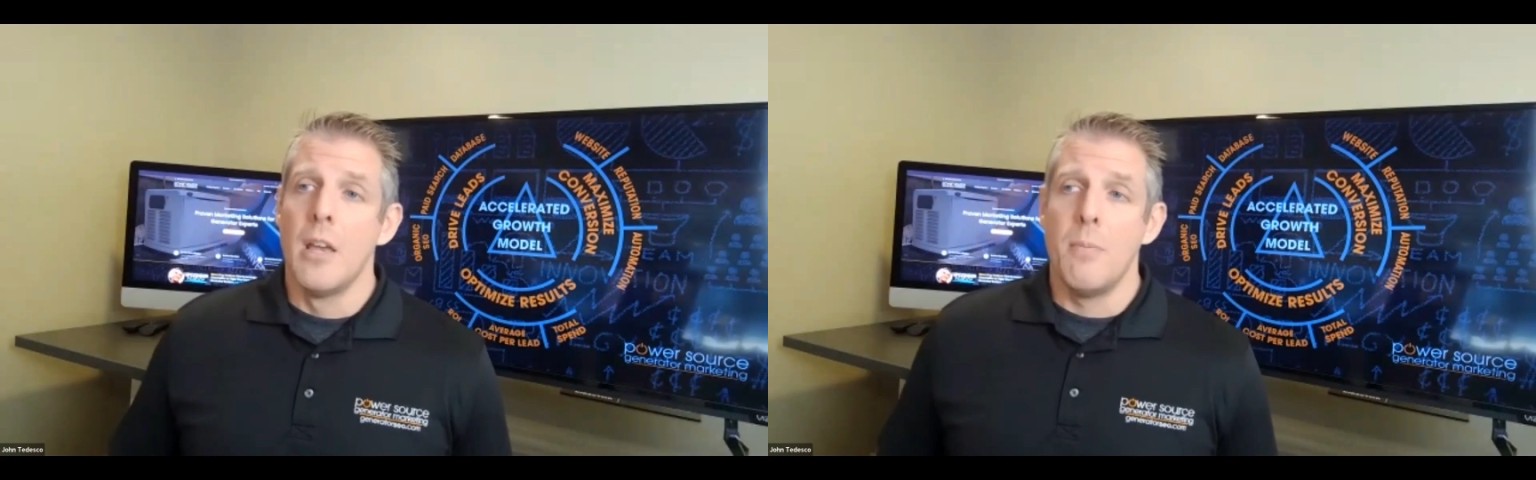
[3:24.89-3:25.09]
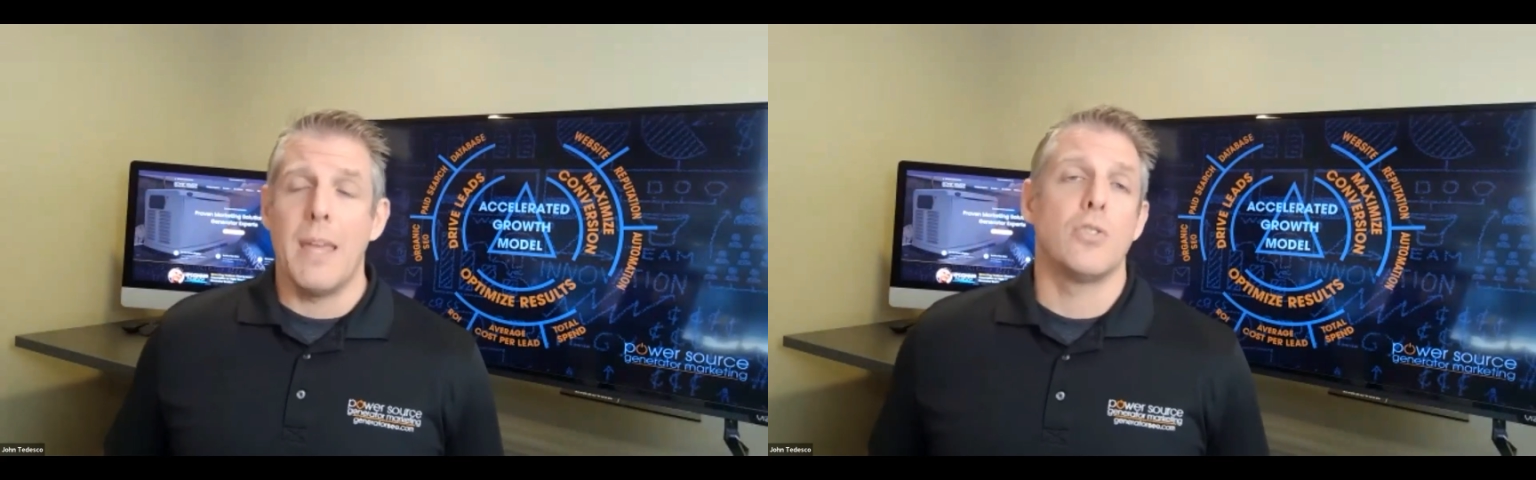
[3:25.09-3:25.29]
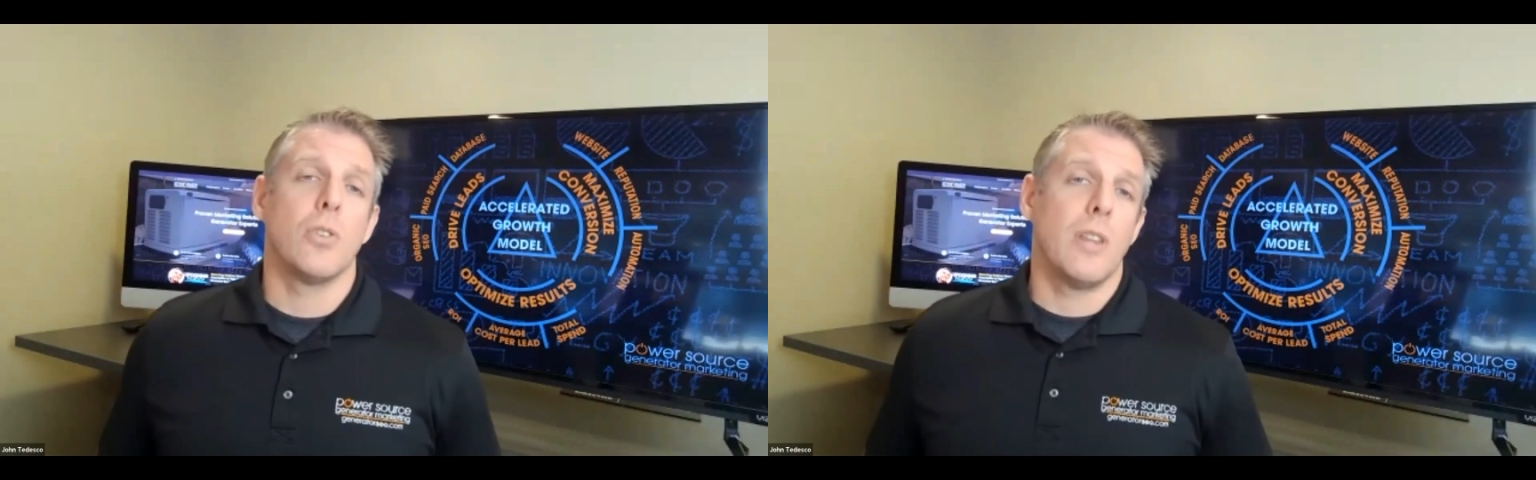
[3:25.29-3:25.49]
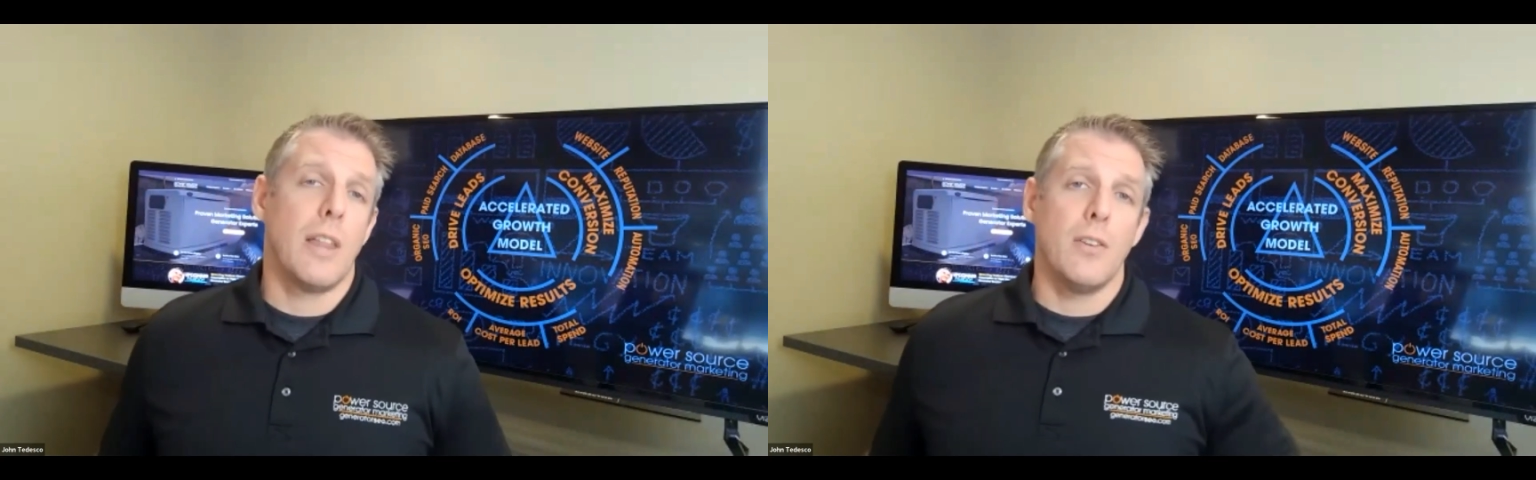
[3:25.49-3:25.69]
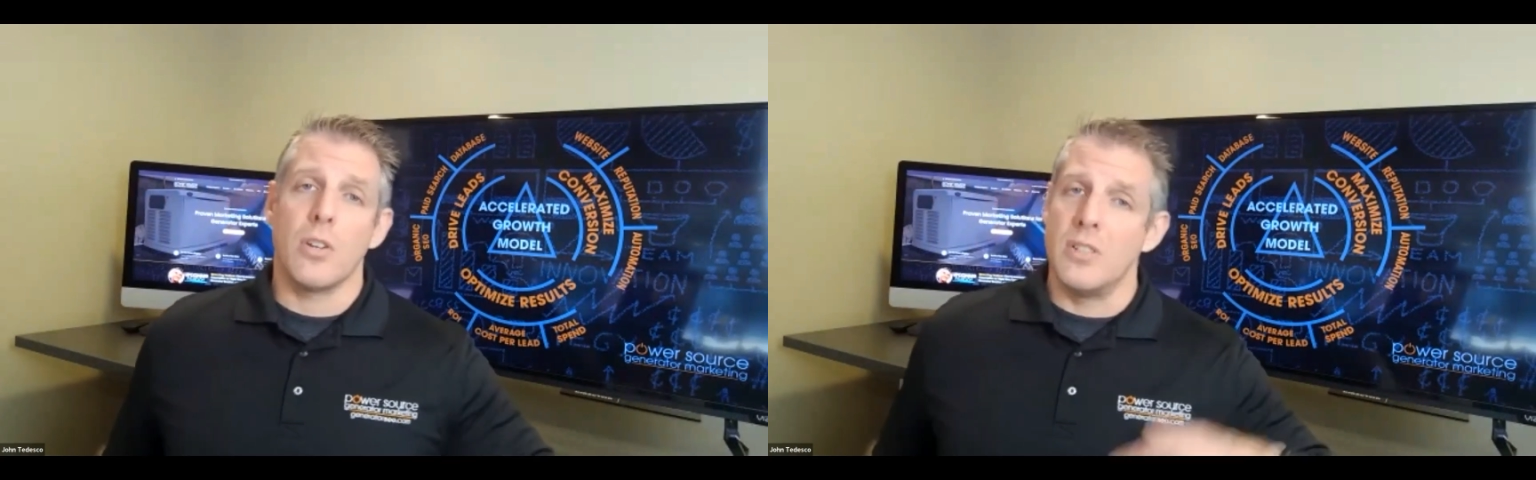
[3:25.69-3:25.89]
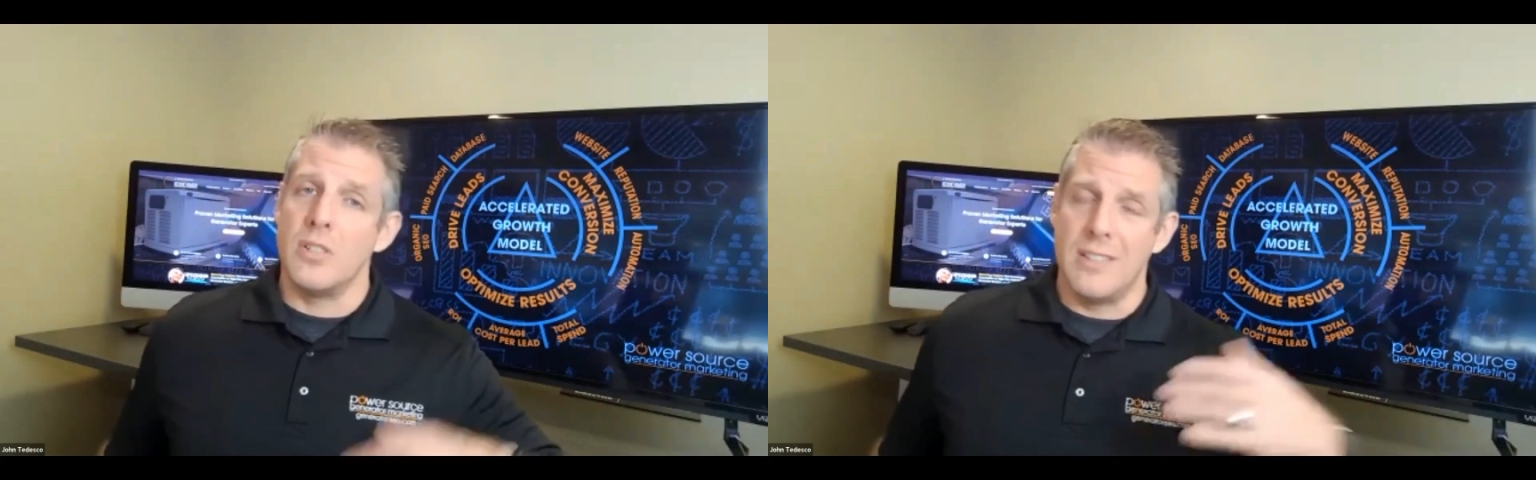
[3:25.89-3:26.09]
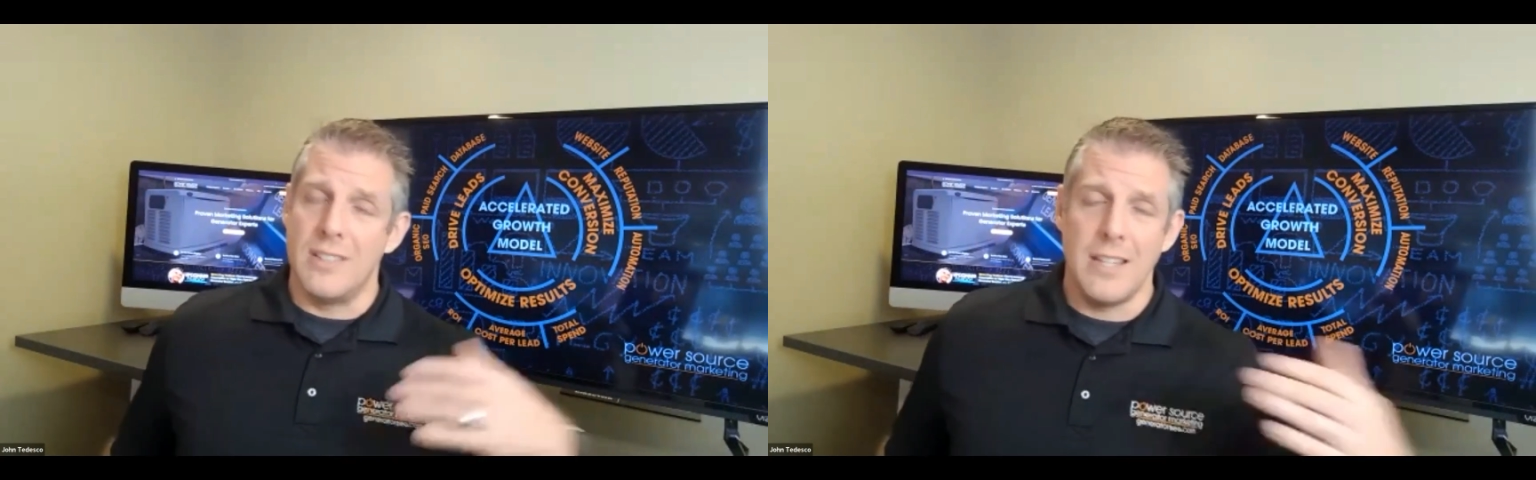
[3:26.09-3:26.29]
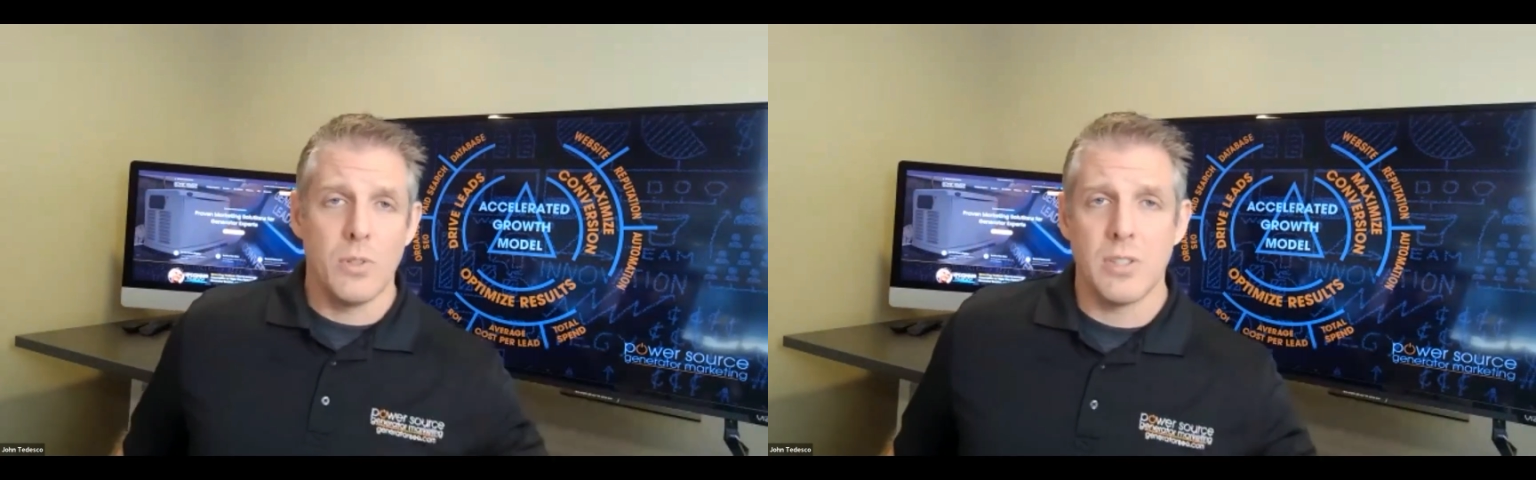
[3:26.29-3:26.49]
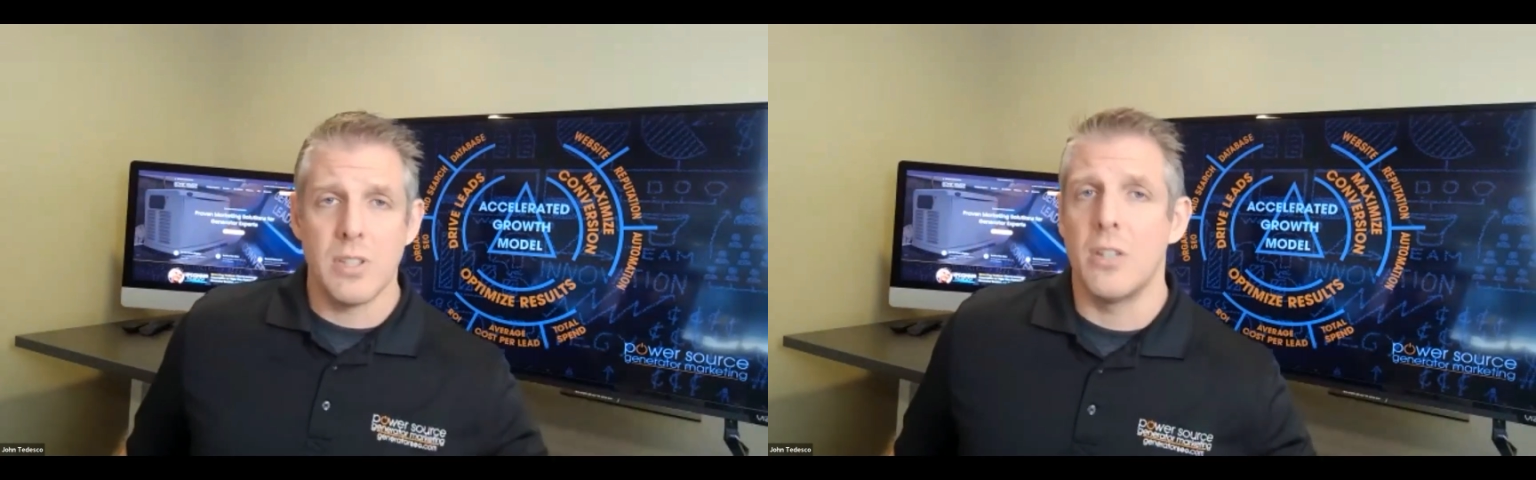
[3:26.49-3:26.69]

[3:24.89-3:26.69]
making sure that you're continuously